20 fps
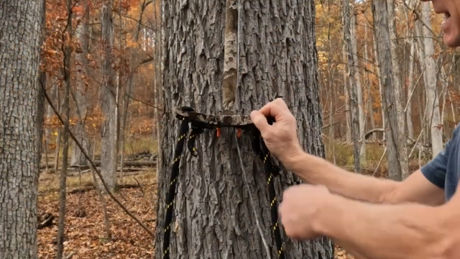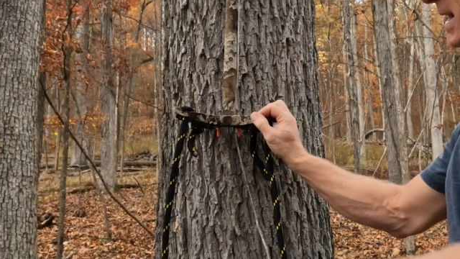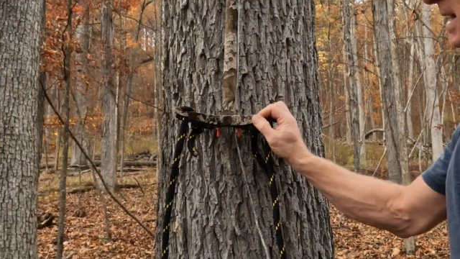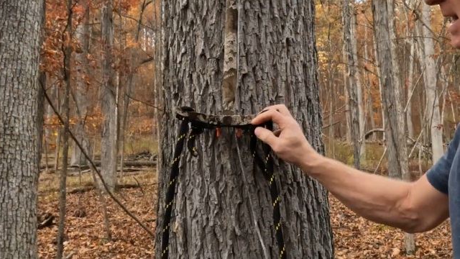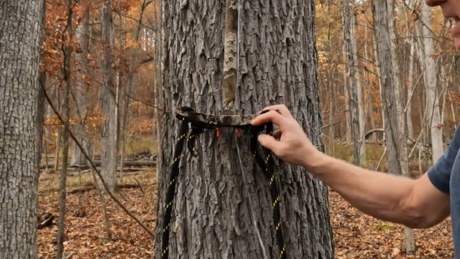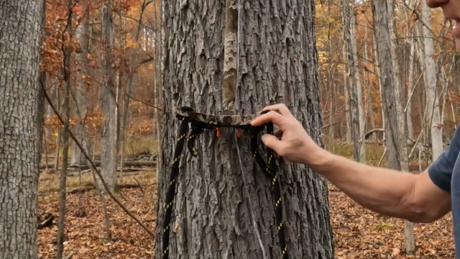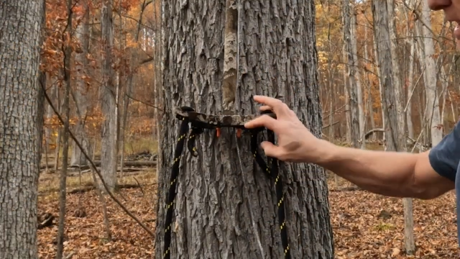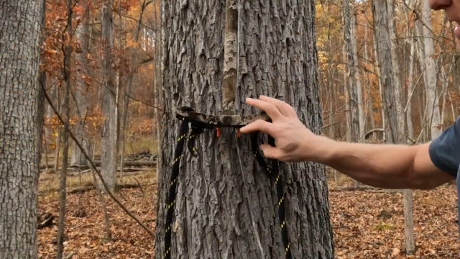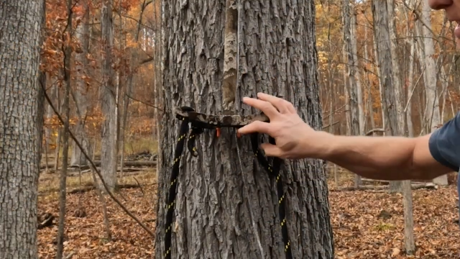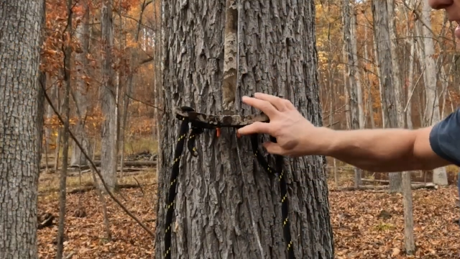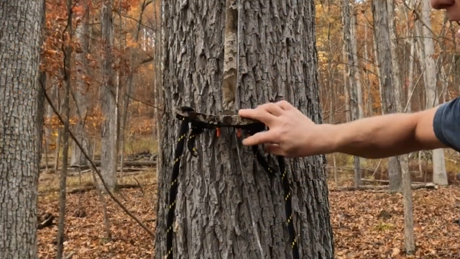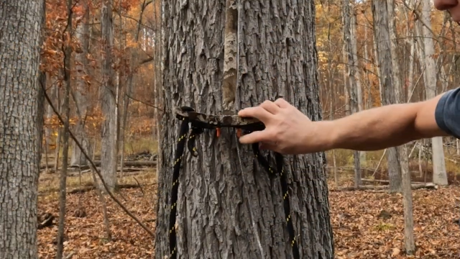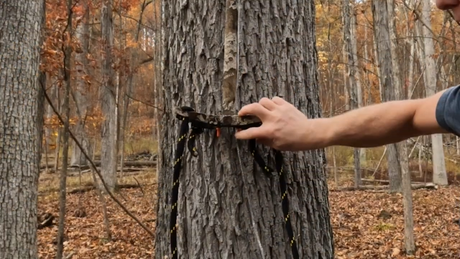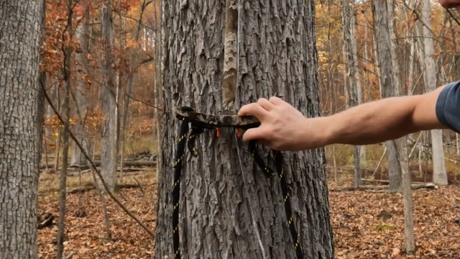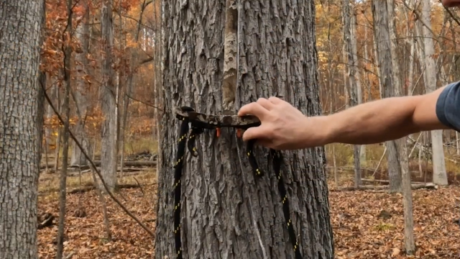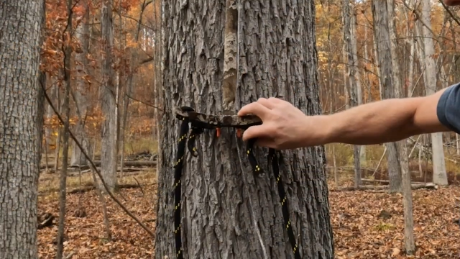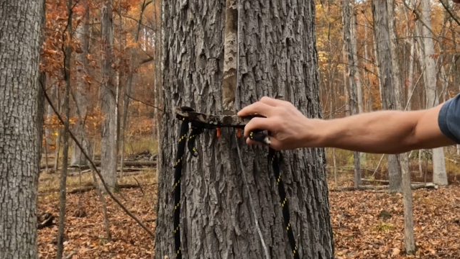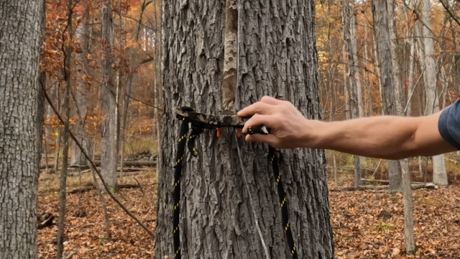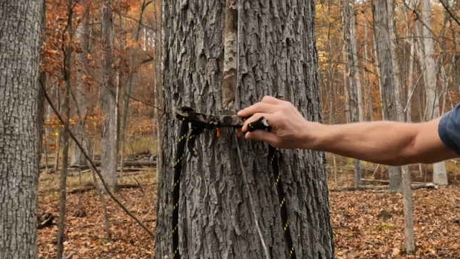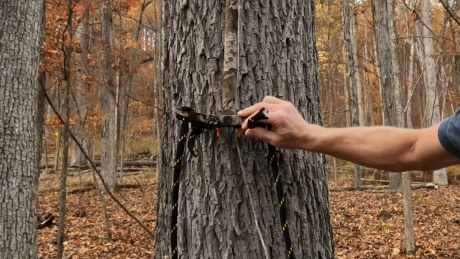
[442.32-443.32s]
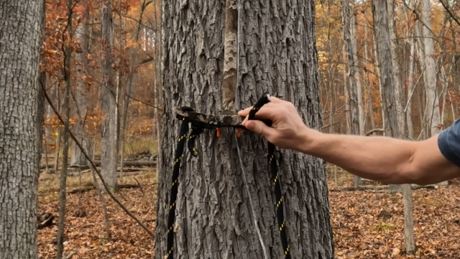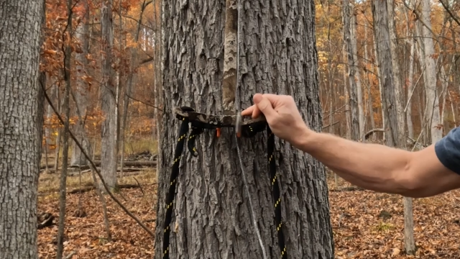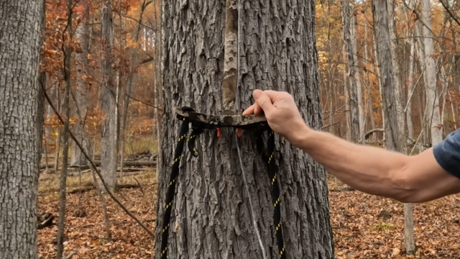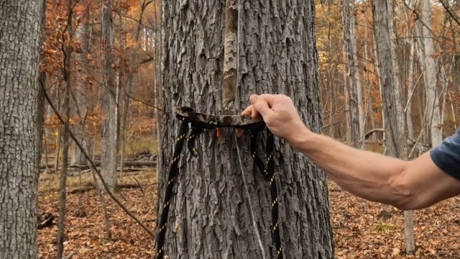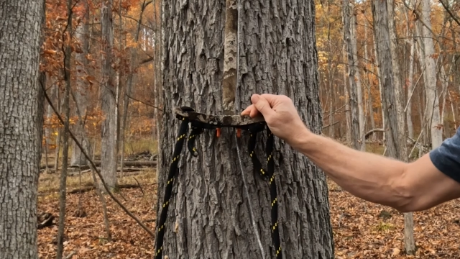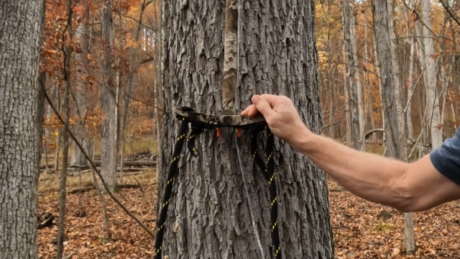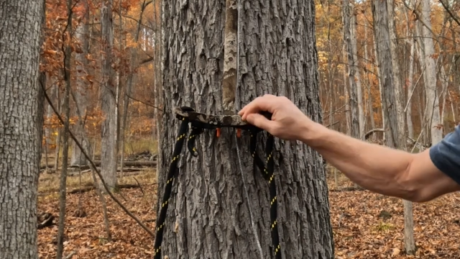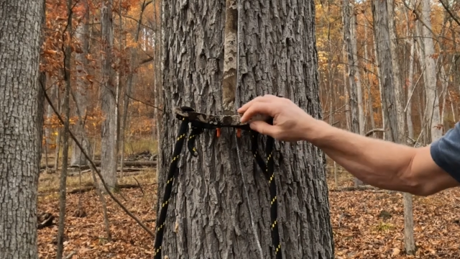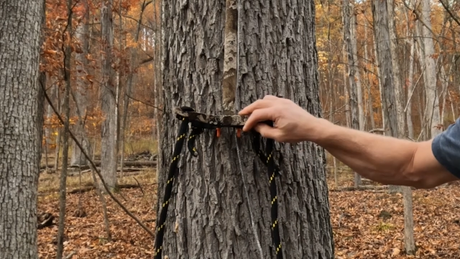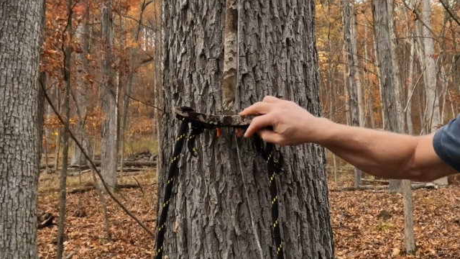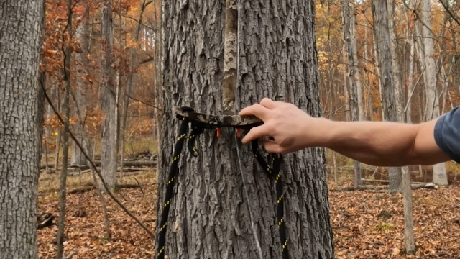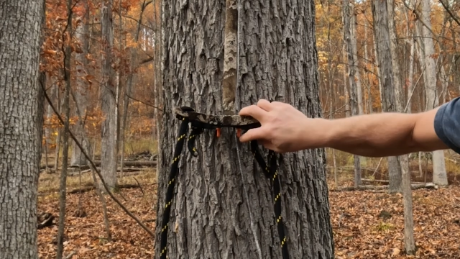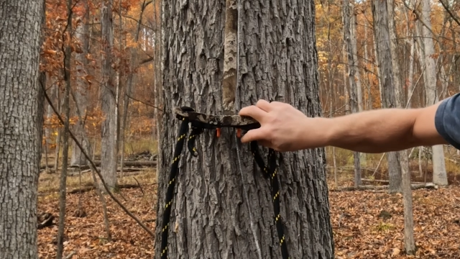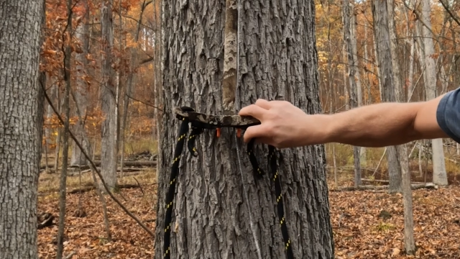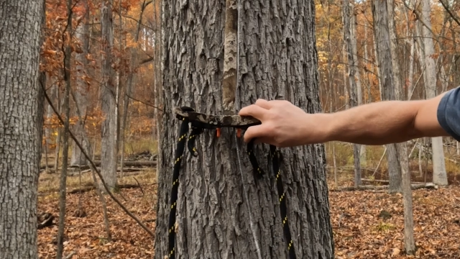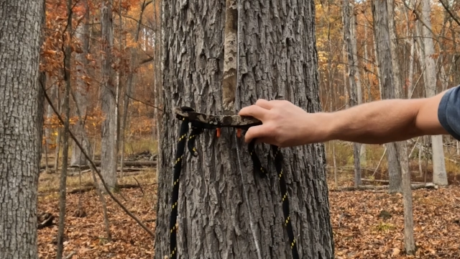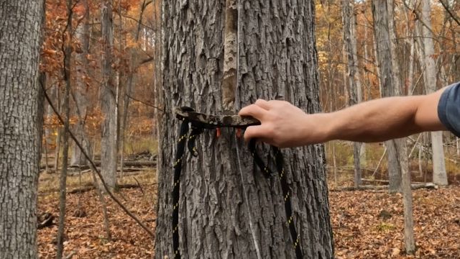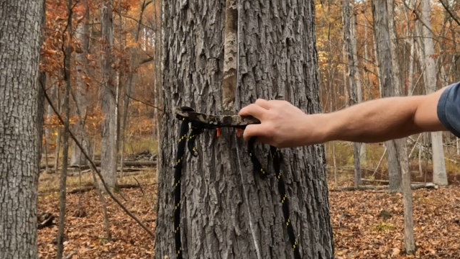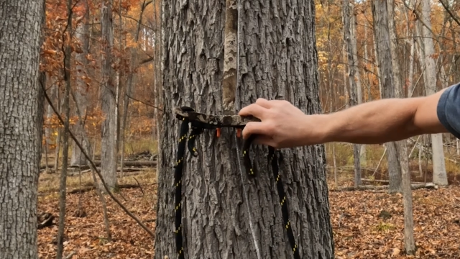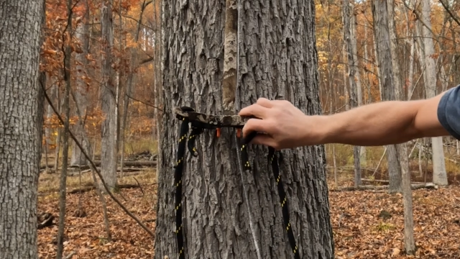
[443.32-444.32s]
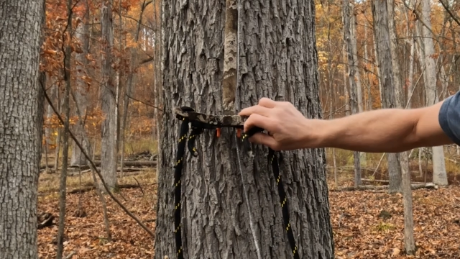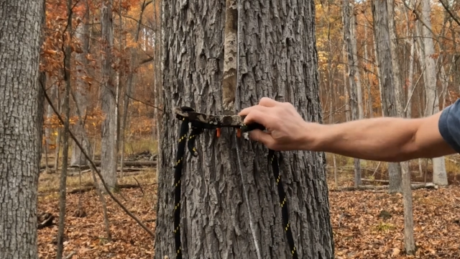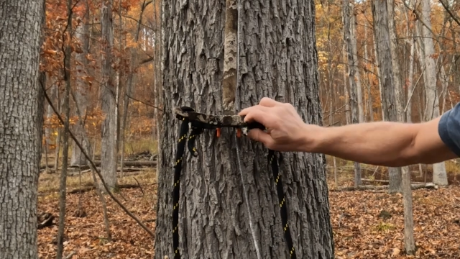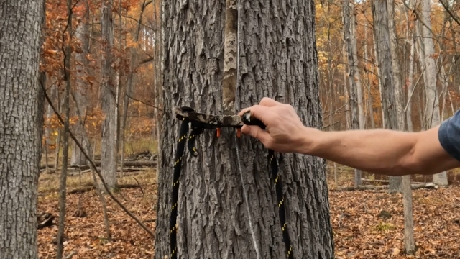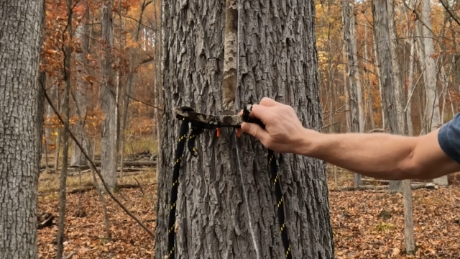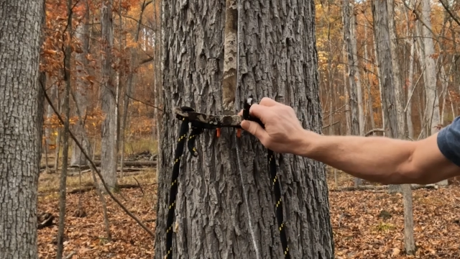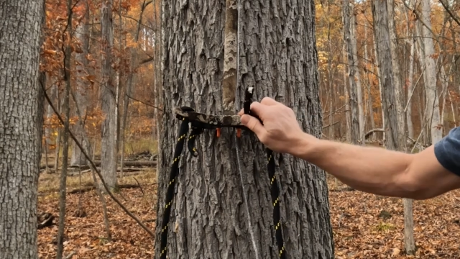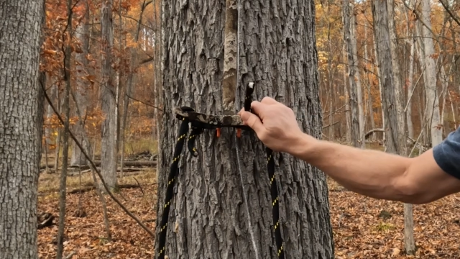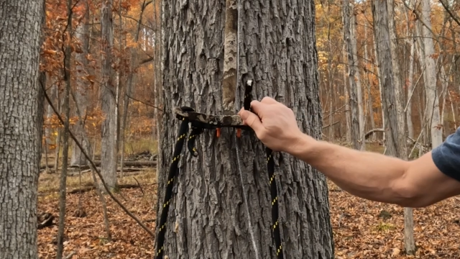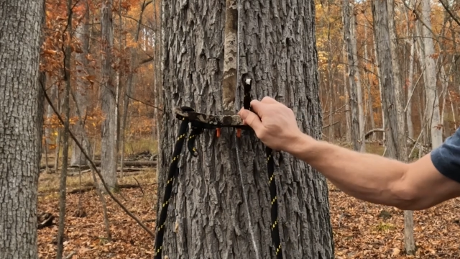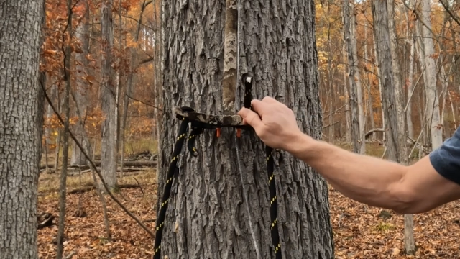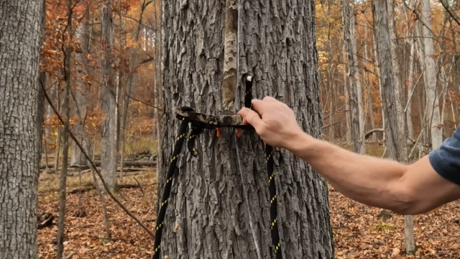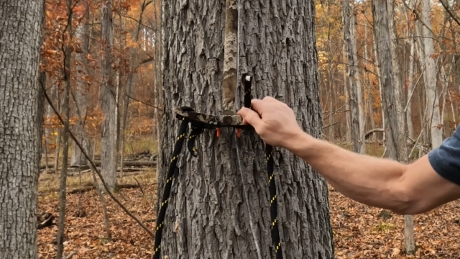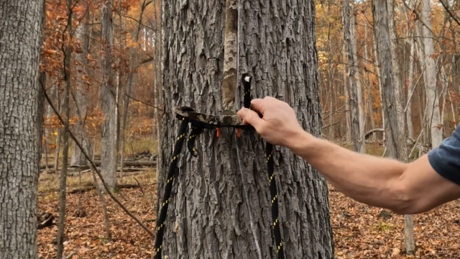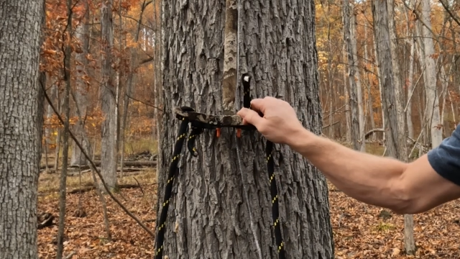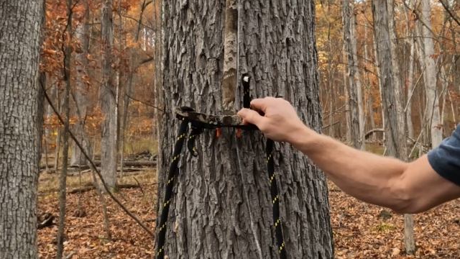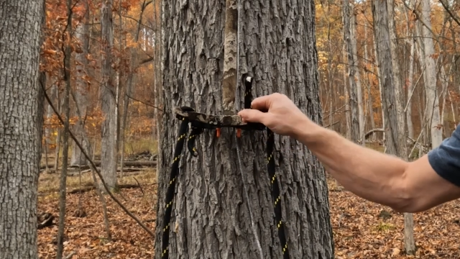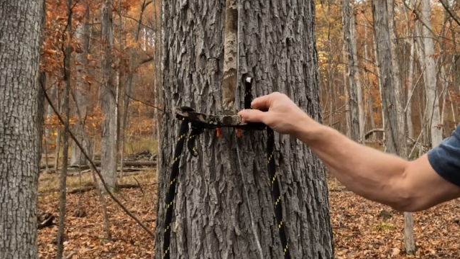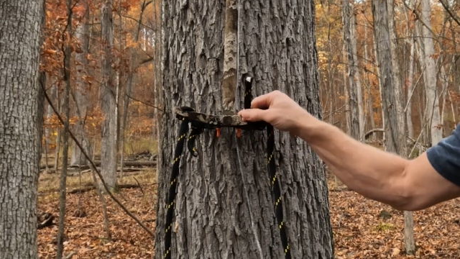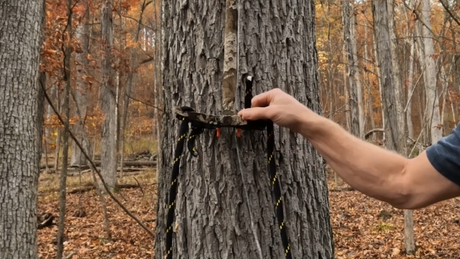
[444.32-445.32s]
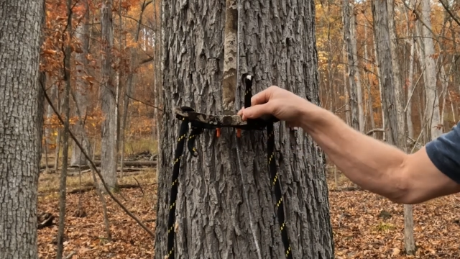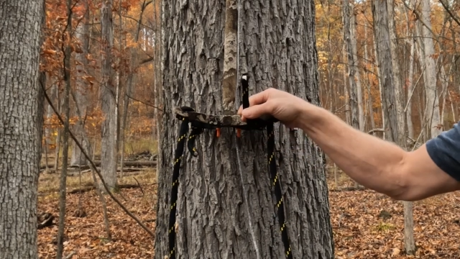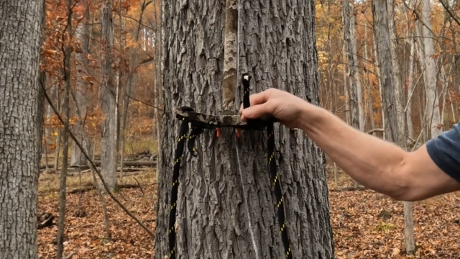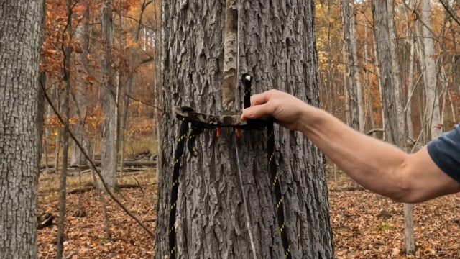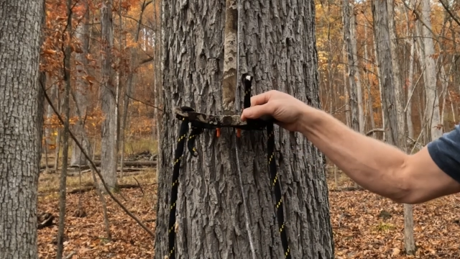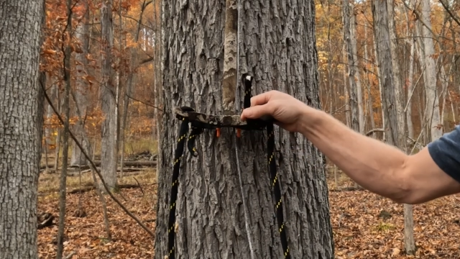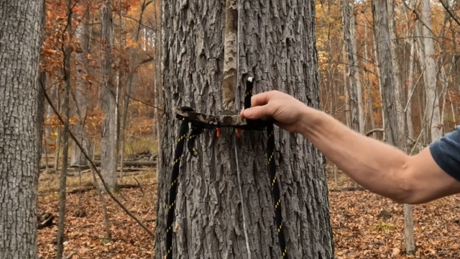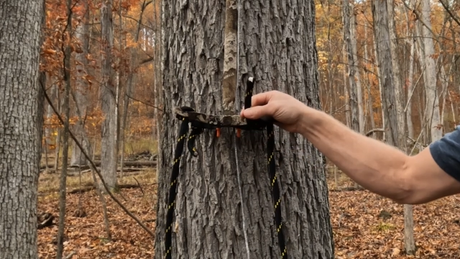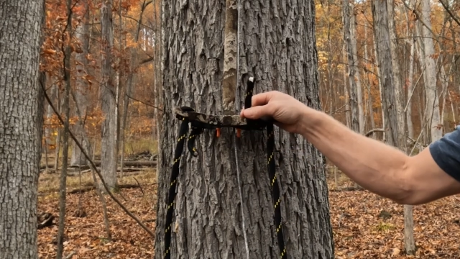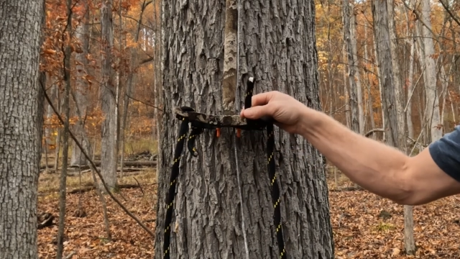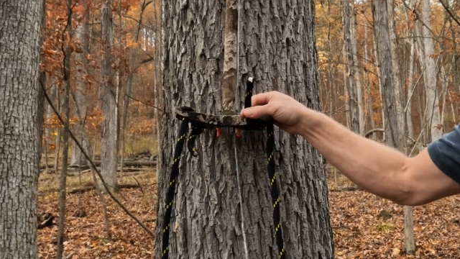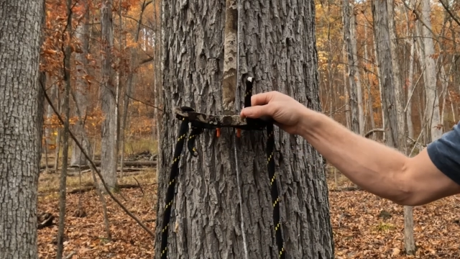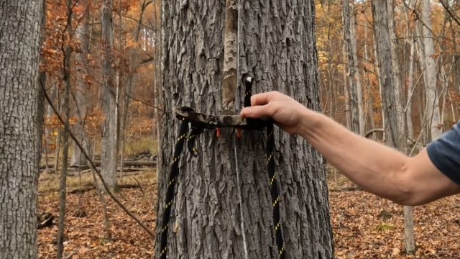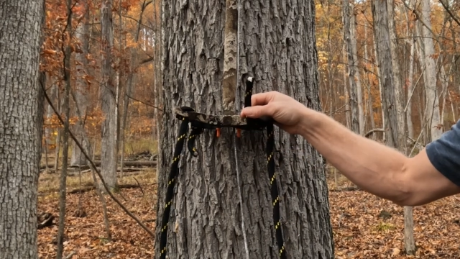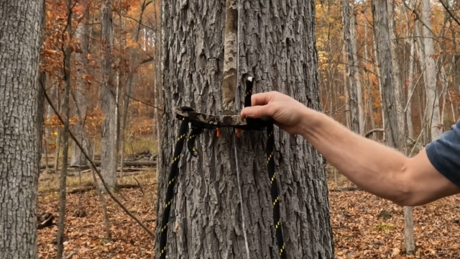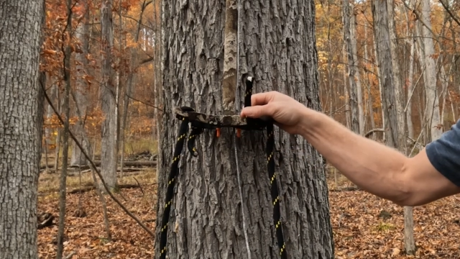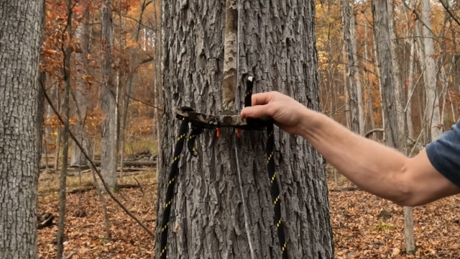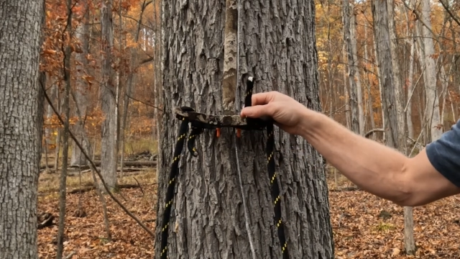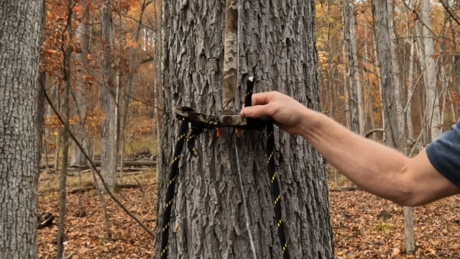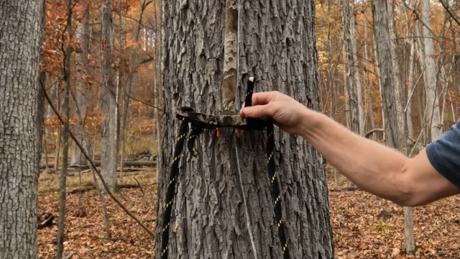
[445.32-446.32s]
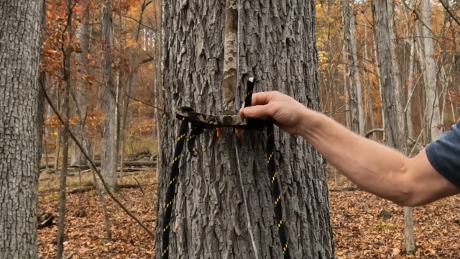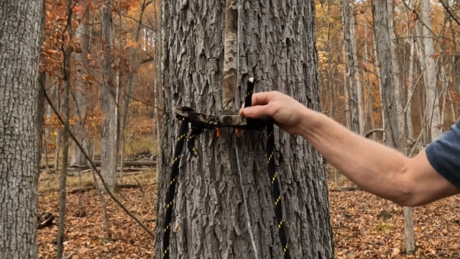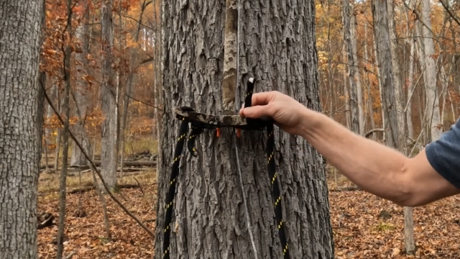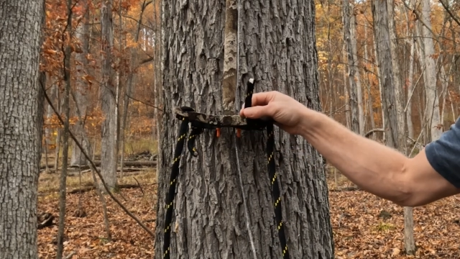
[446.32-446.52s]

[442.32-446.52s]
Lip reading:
No face is visible, so there are no lips to read.